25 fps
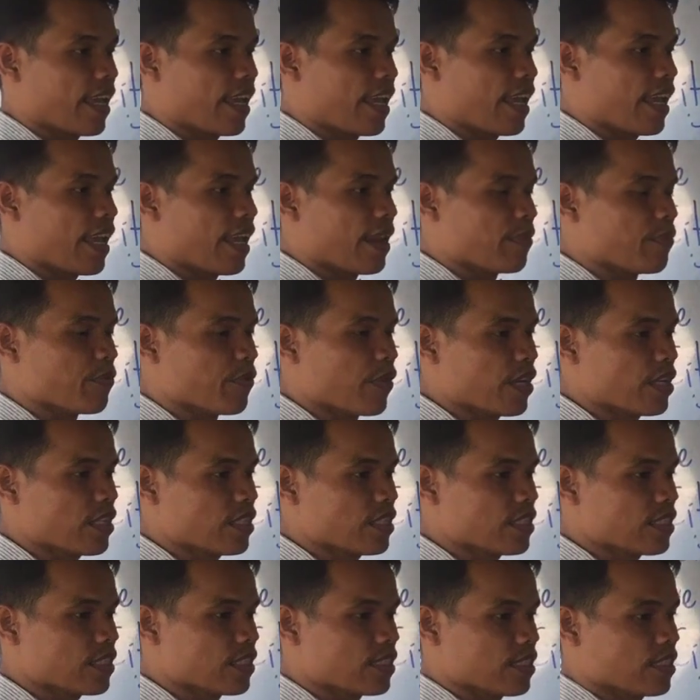in which,
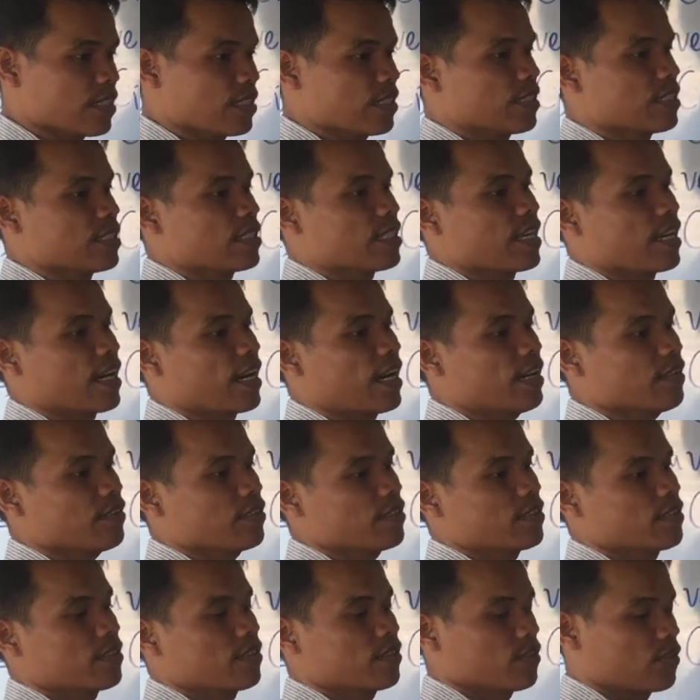yes.